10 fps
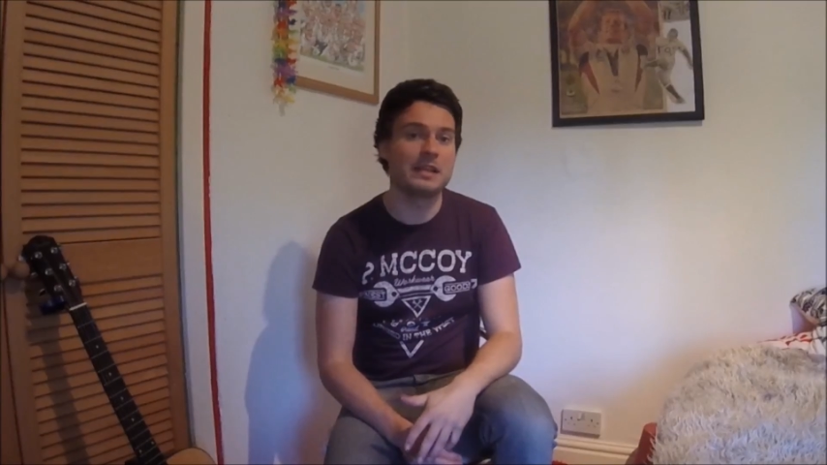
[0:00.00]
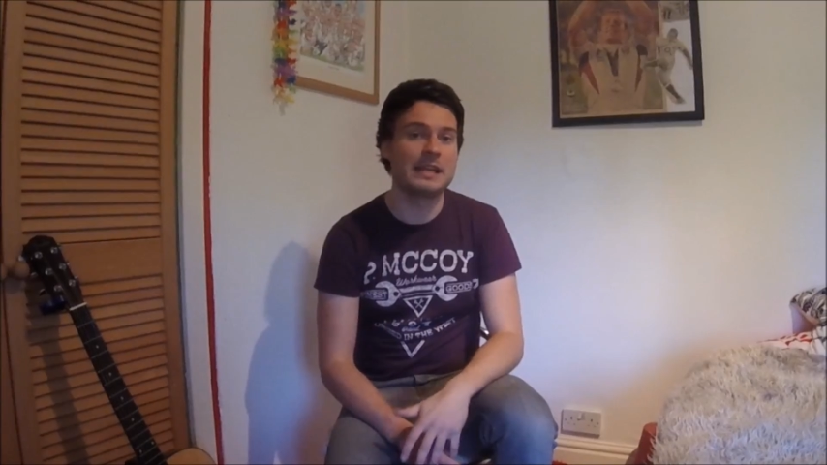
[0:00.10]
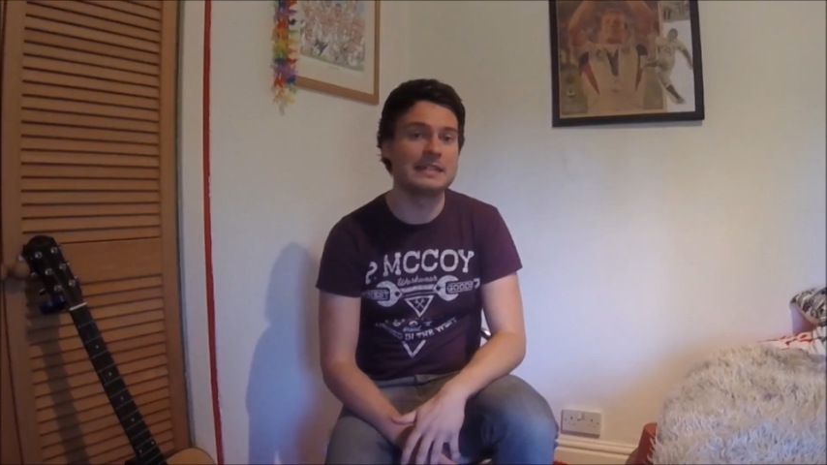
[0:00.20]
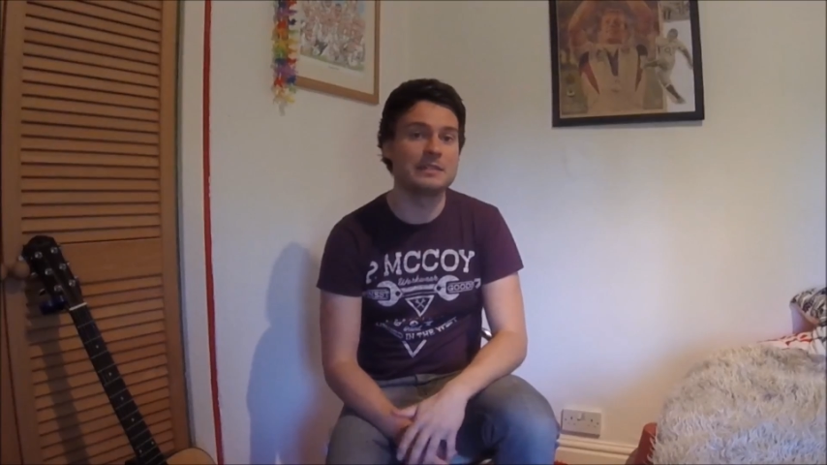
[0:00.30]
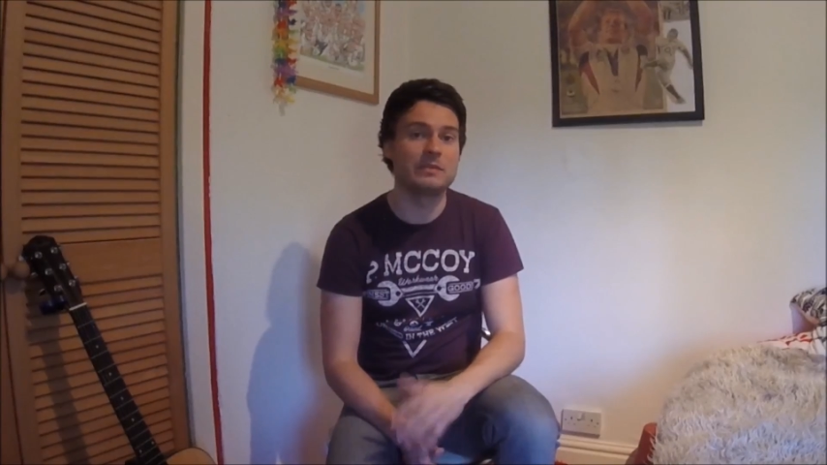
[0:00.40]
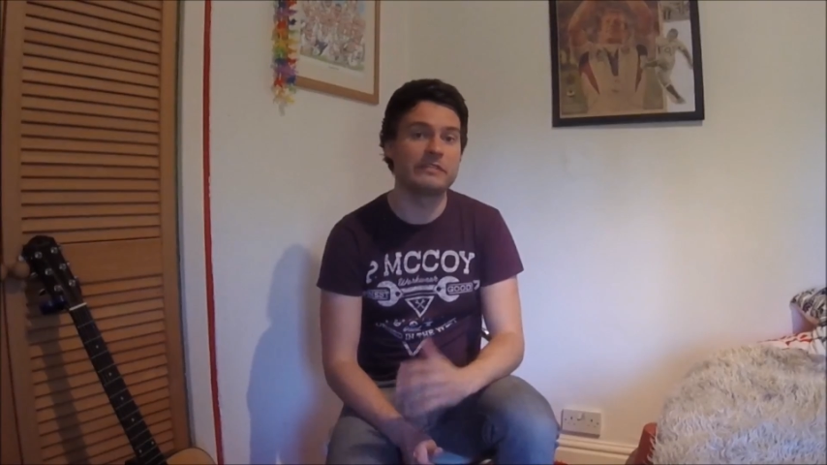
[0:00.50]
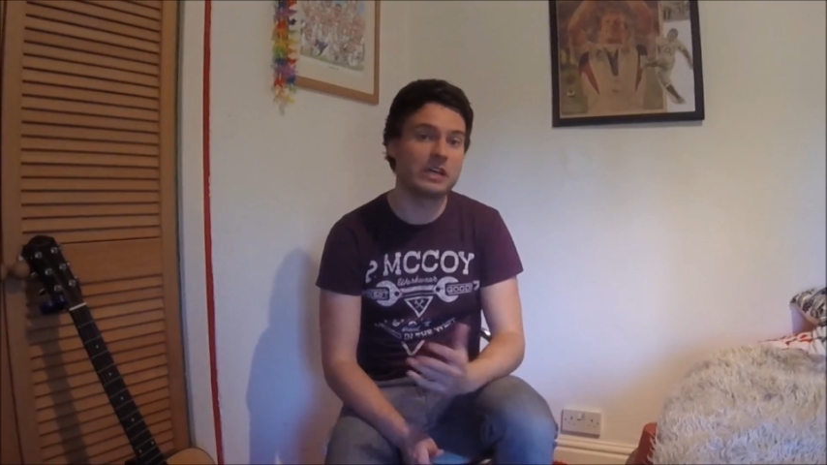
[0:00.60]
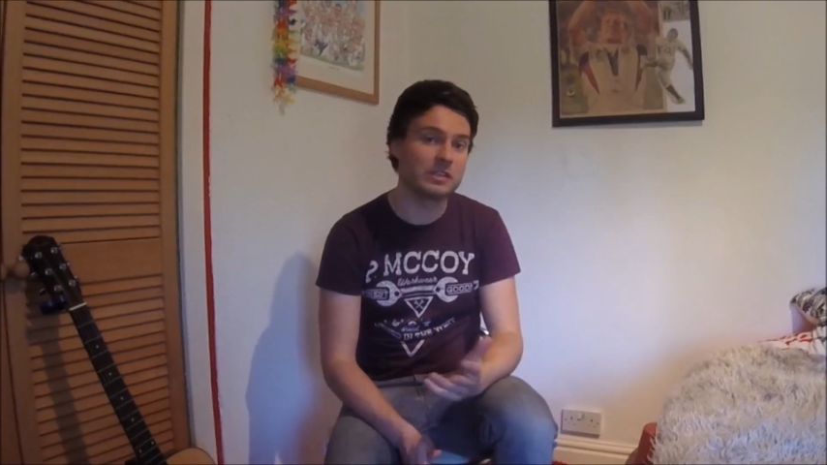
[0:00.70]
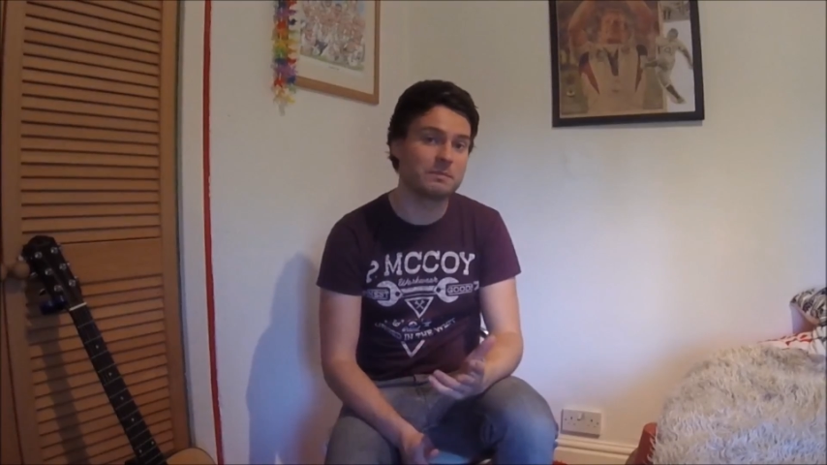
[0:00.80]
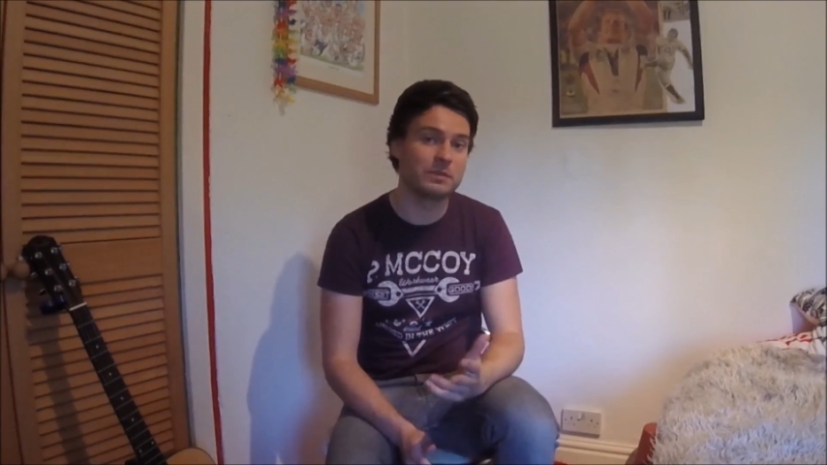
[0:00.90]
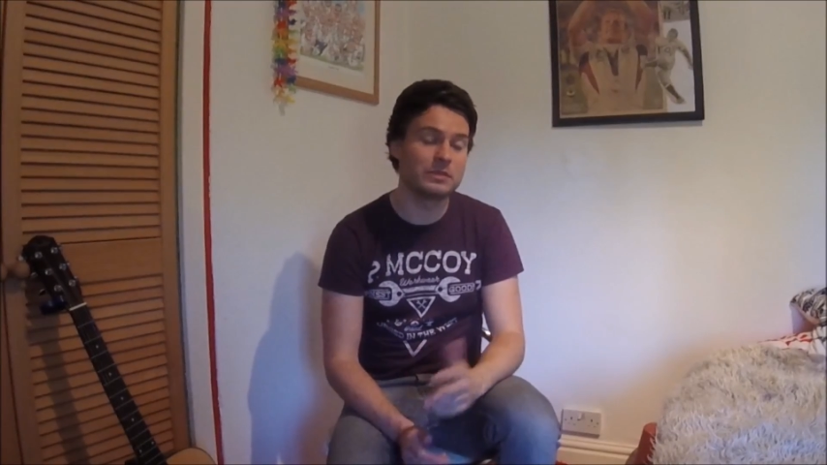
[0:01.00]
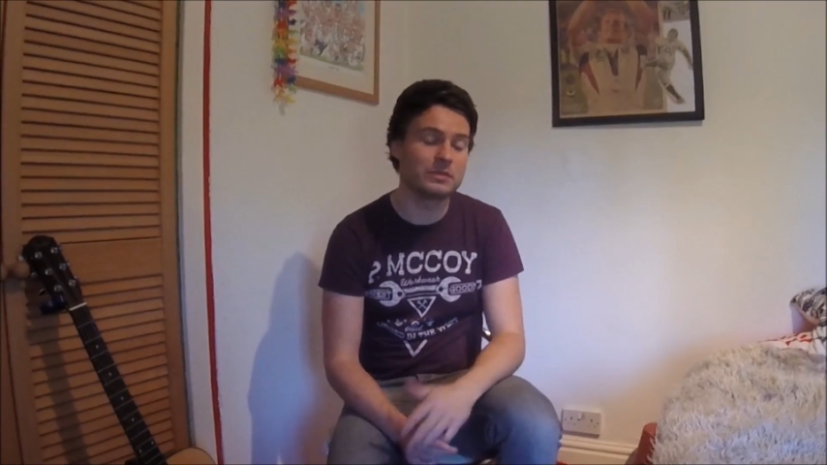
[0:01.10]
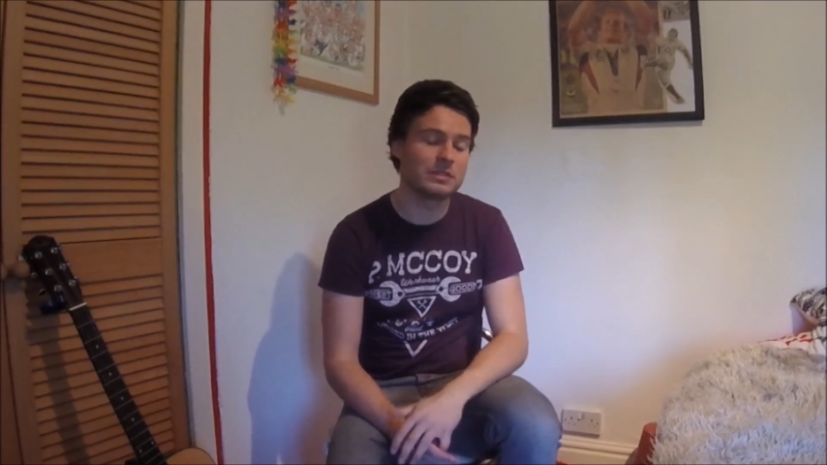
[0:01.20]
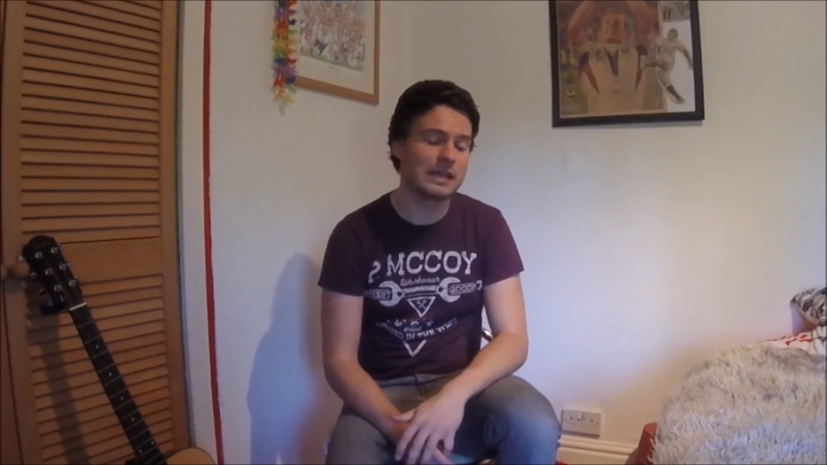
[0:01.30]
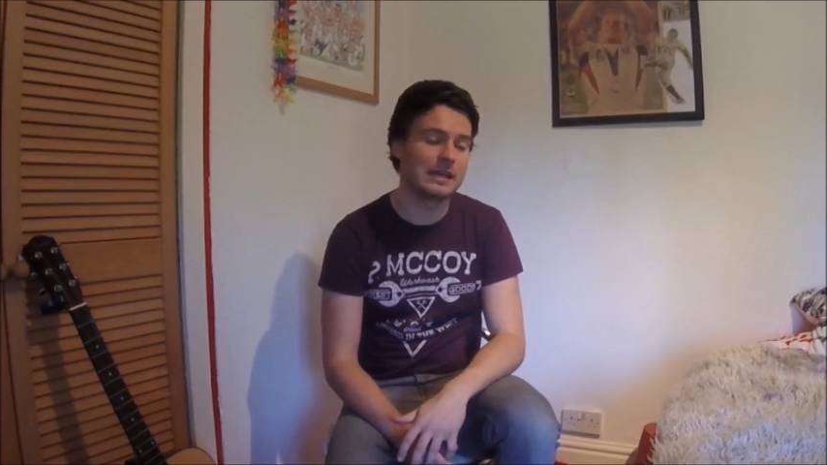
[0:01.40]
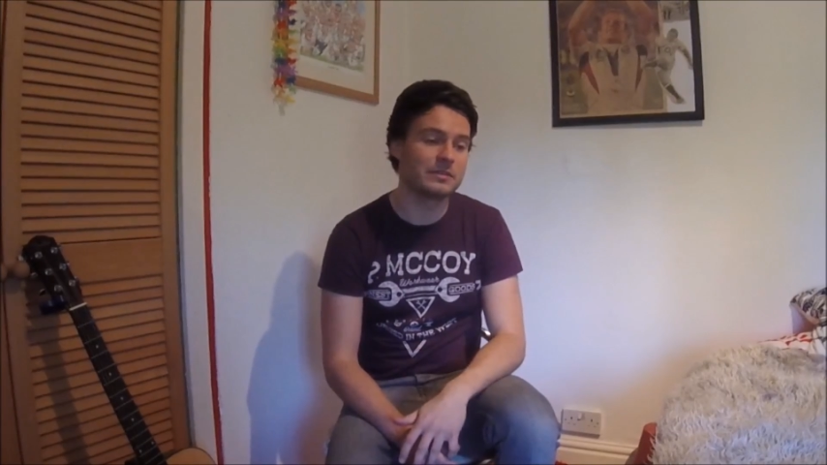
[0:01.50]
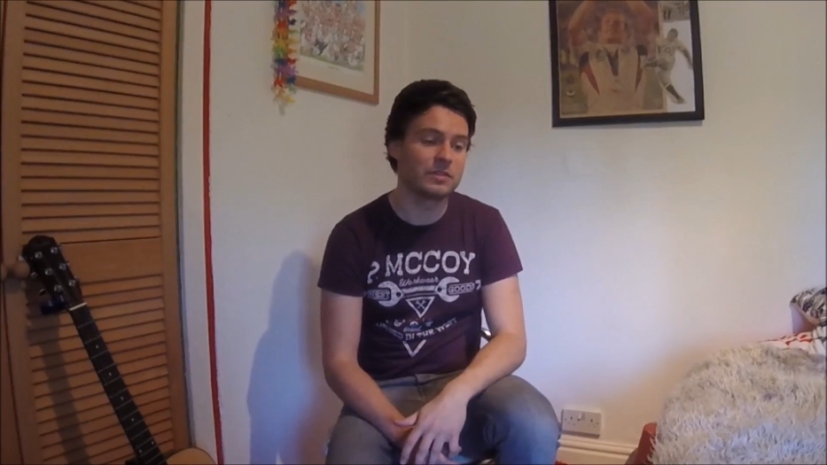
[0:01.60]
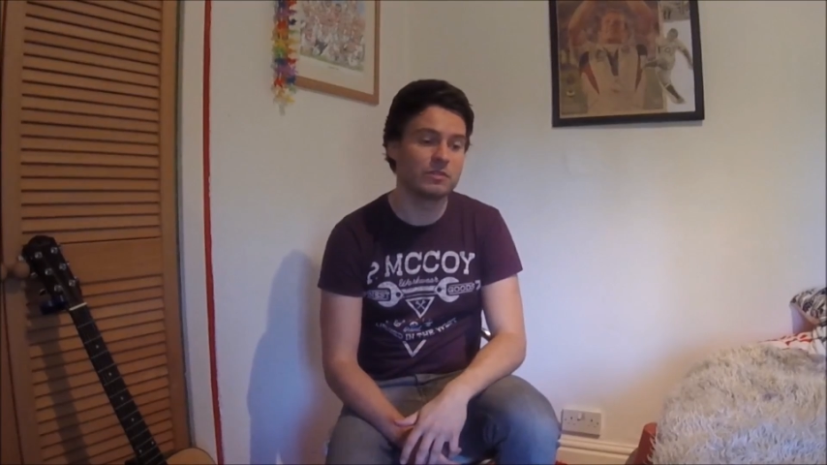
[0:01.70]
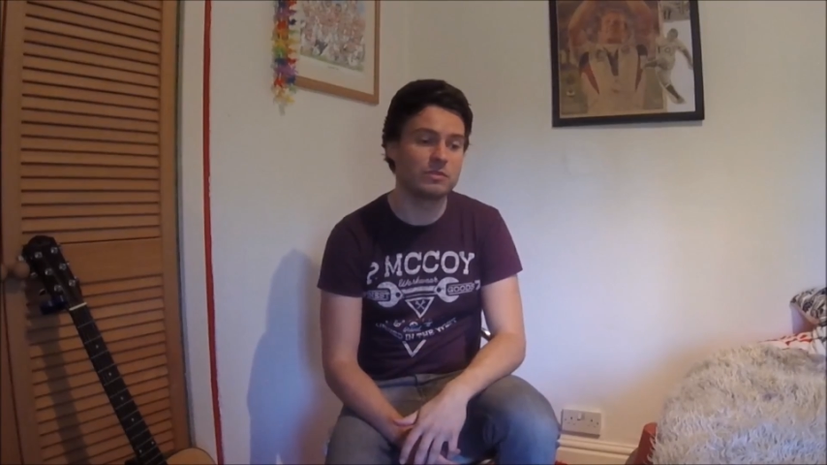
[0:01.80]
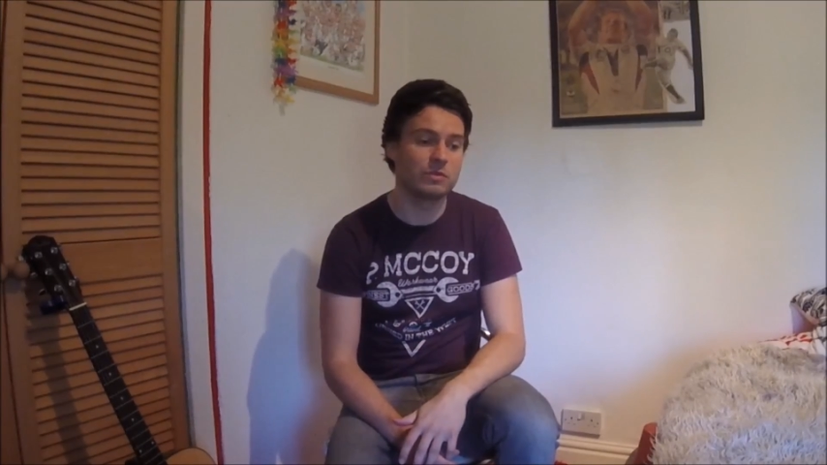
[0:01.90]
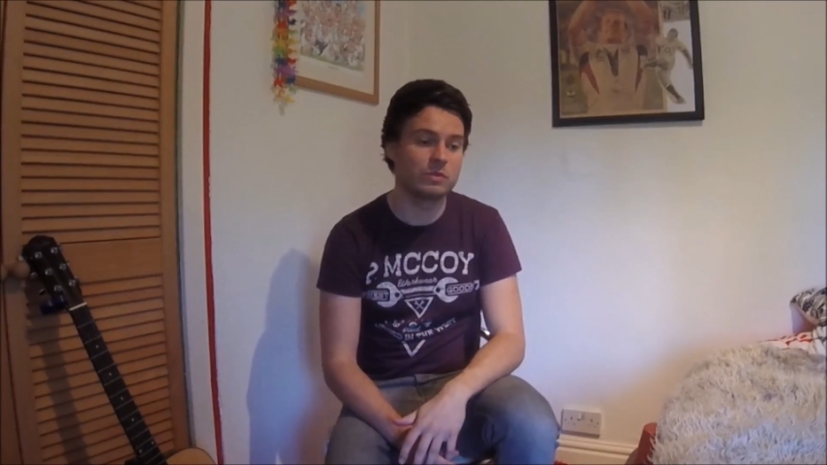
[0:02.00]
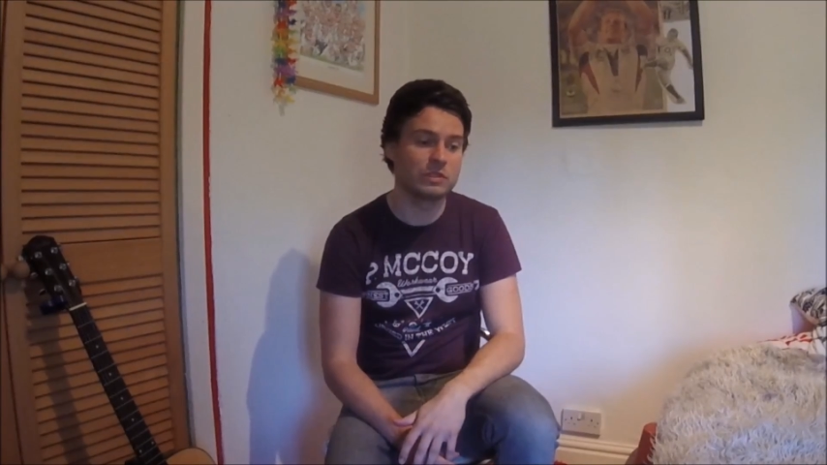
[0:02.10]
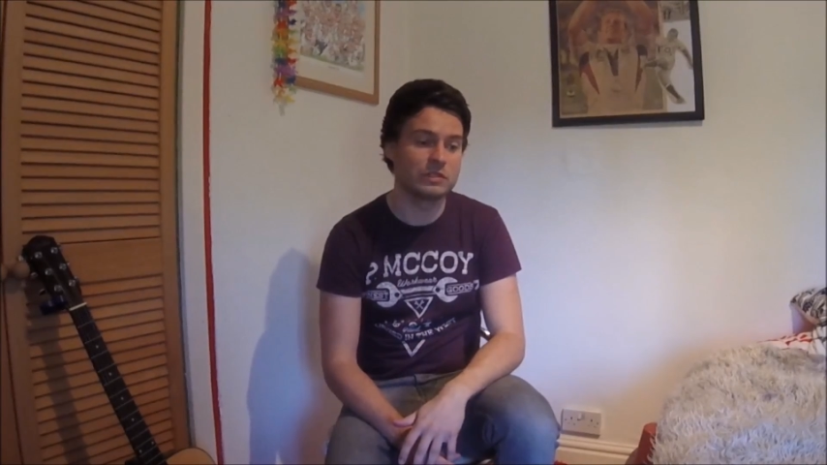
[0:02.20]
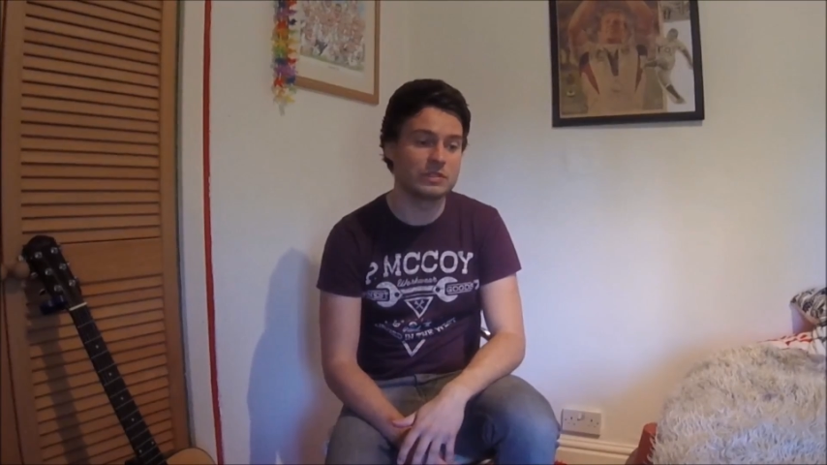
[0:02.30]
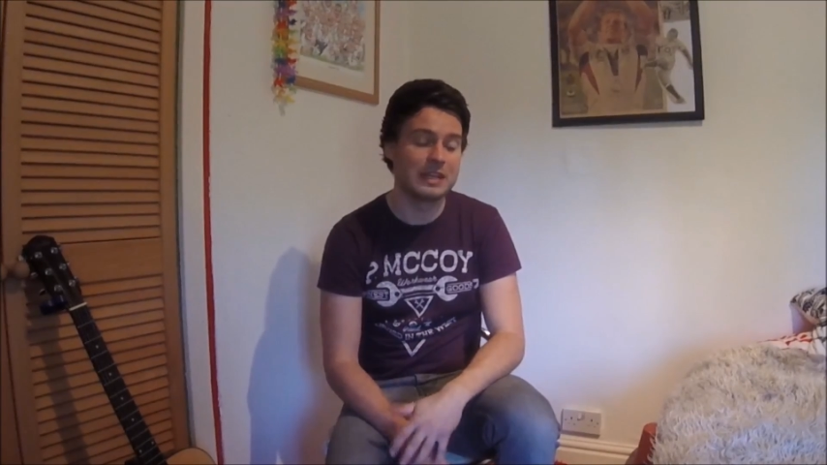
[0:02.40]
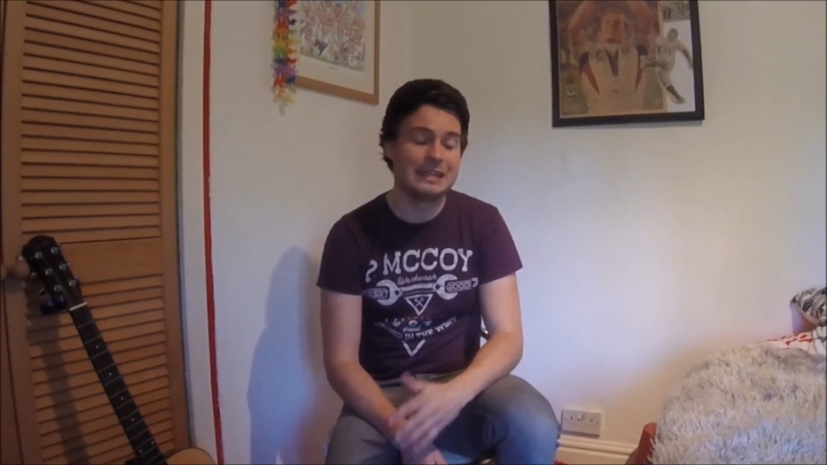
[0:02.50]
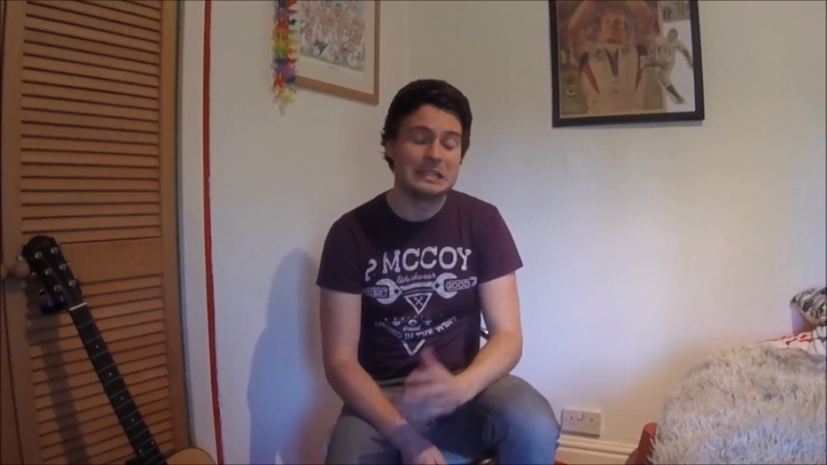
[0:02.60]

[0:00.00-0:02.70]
the lady with her husband and 2 daughters